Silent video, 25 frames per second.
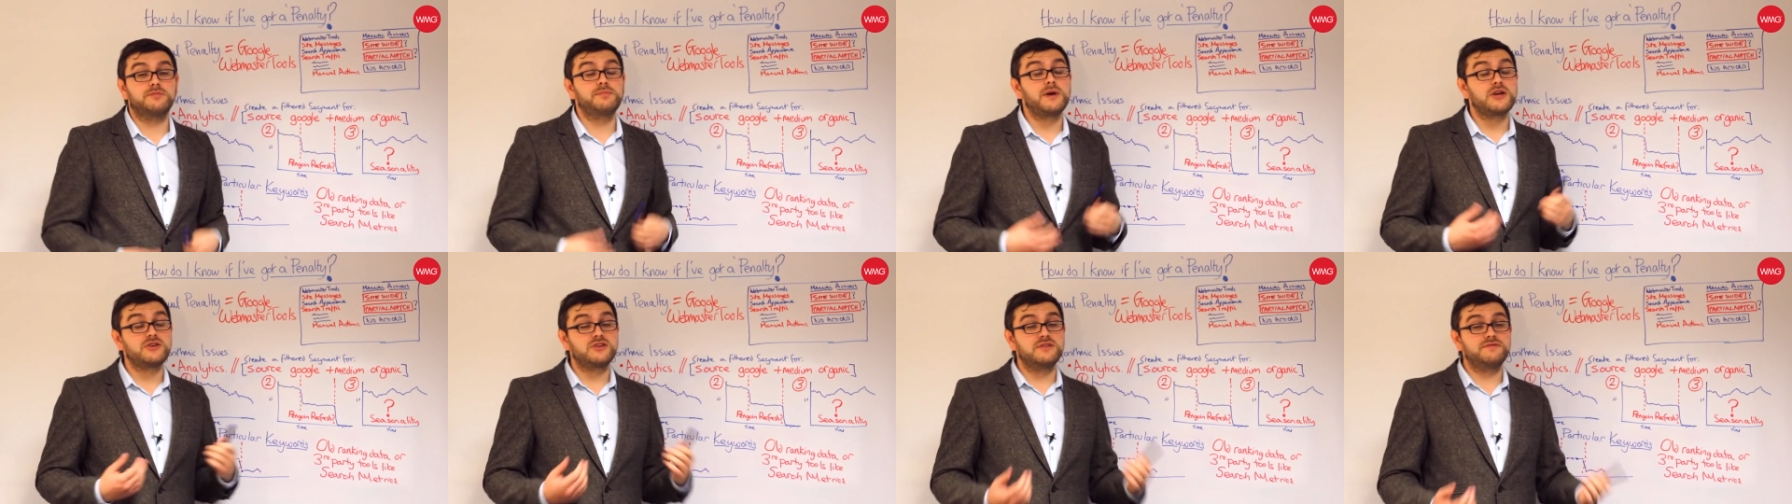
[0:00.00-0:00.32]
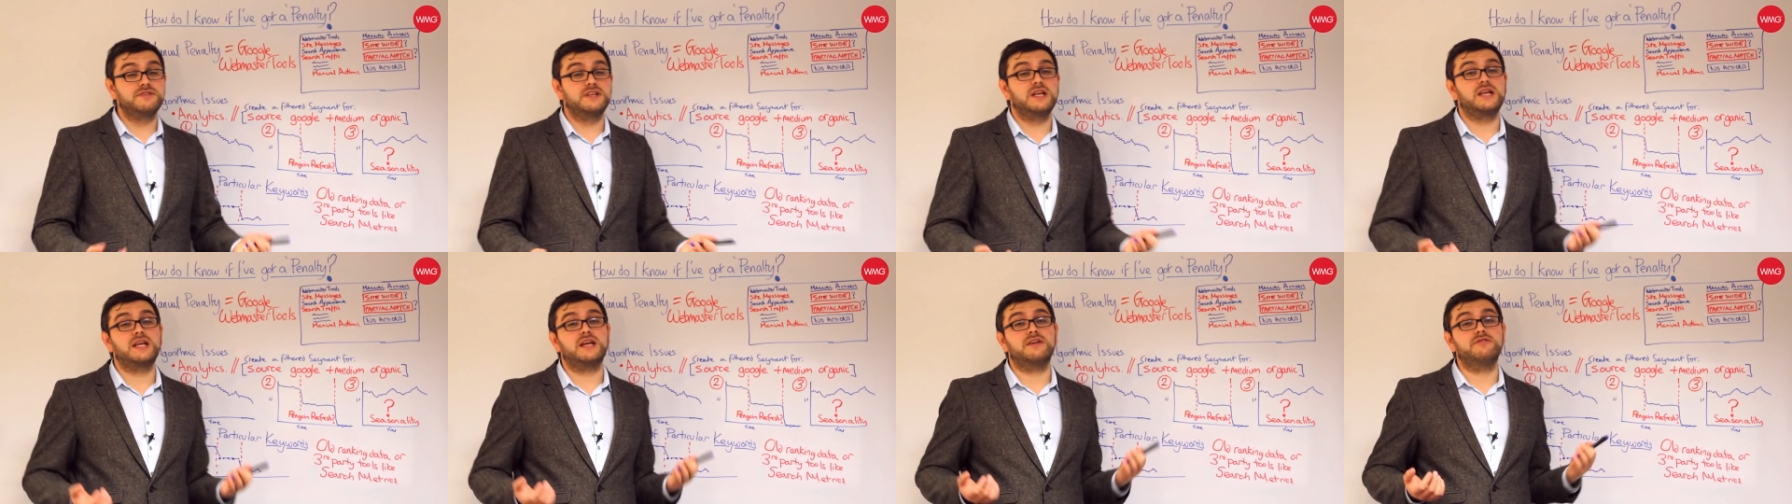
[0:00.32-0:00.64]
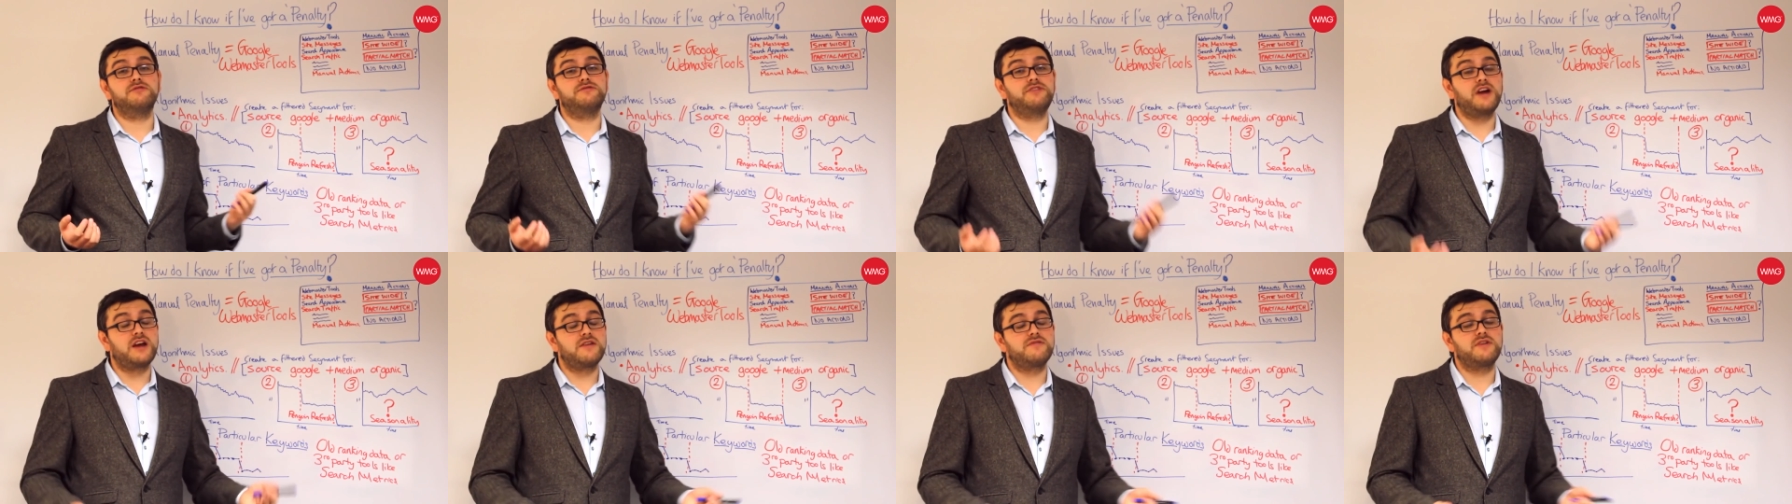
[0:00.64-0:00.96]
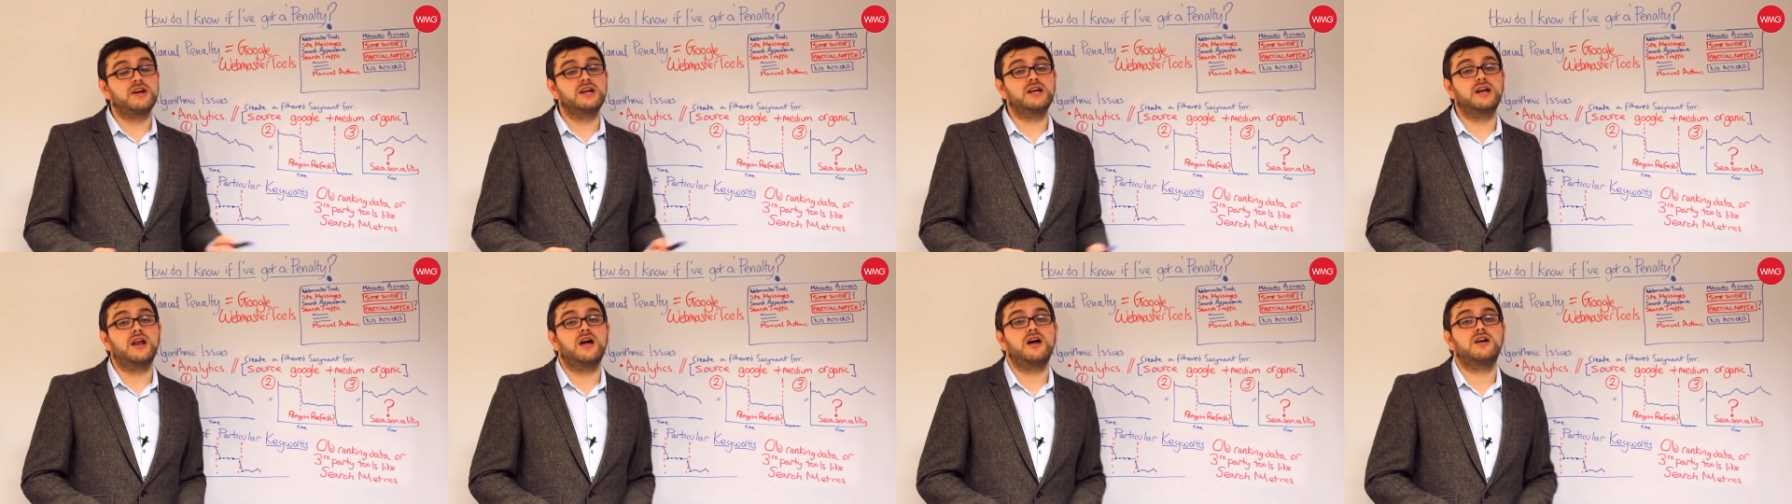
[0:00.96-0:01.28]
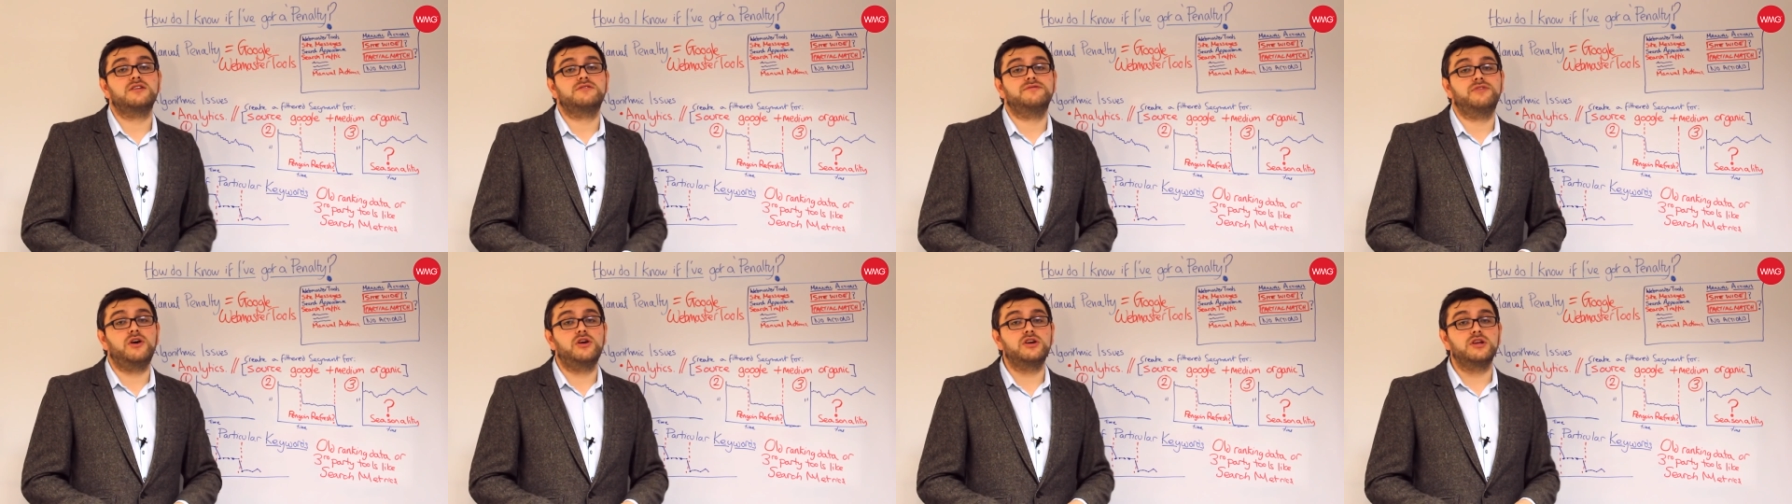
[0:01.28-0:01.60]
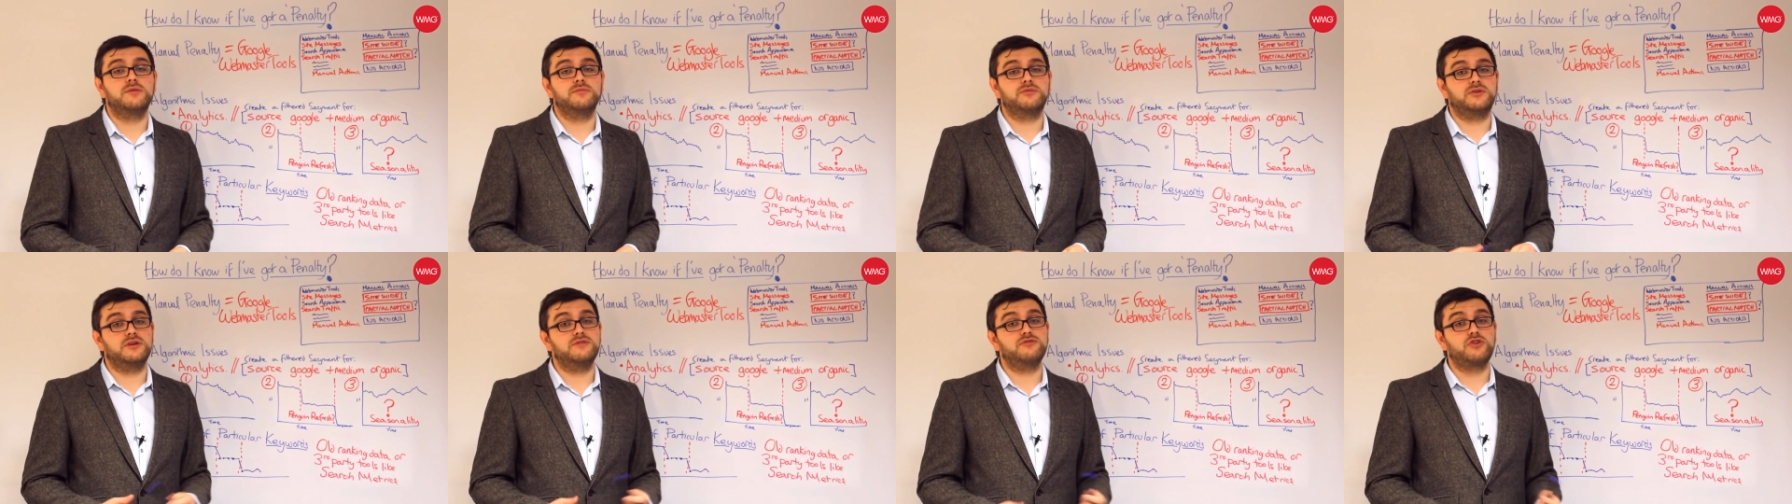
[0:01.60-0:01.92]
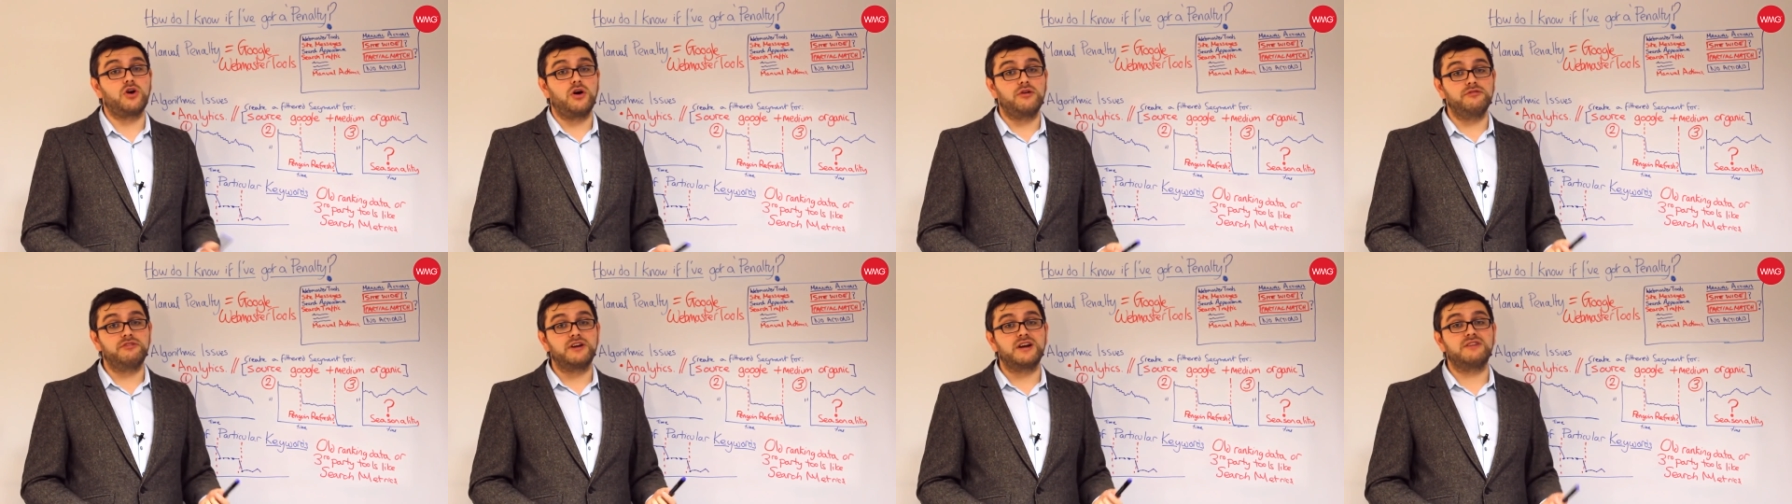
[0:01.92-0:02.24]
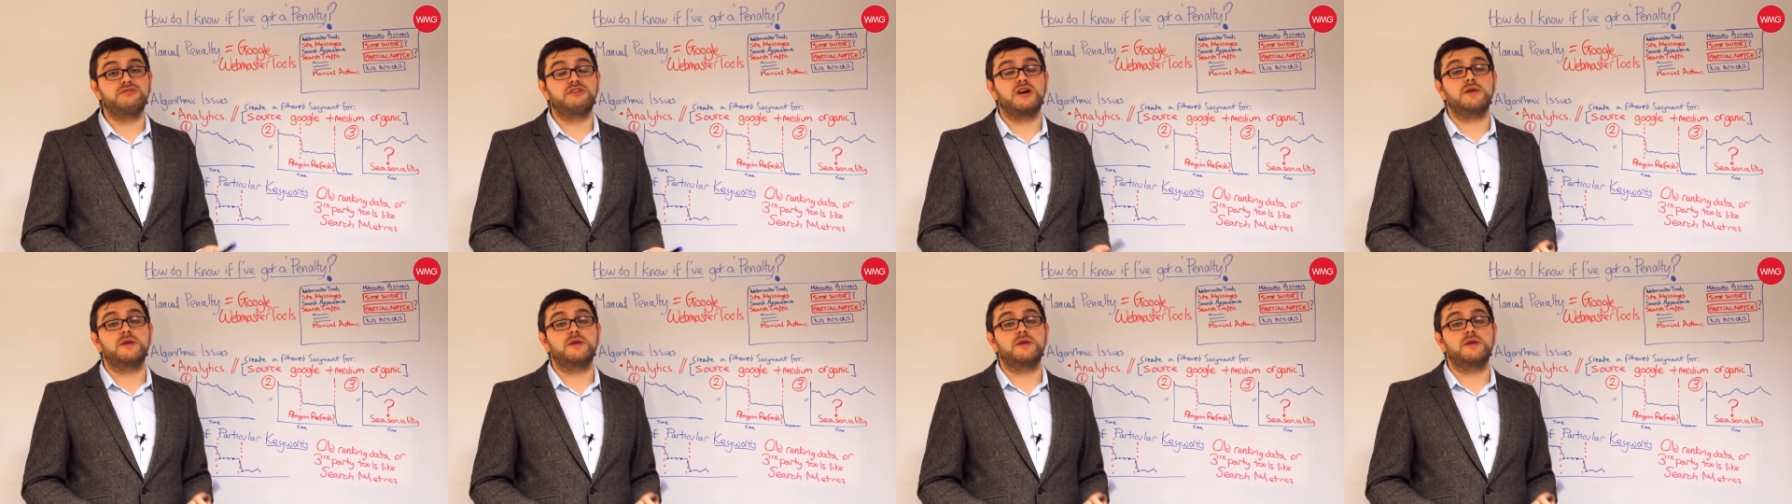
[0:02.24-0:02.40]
especially if you're dealing in very, very large volumes and you've got a very,